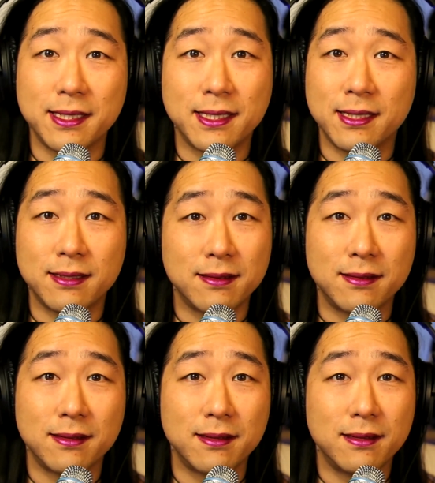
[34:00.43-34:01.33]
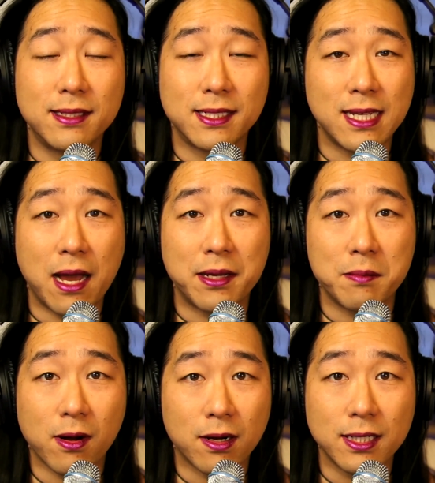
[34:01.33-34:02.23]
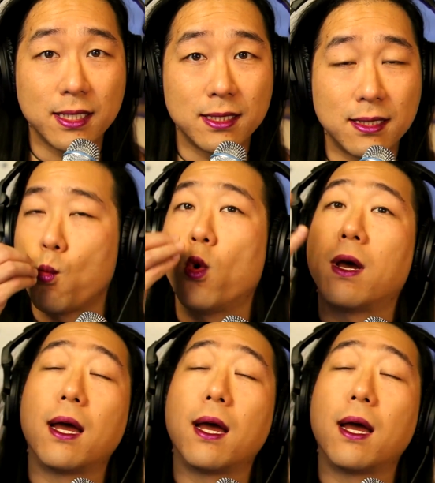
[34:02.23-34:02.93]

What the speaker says: in the Italian market. Mwah.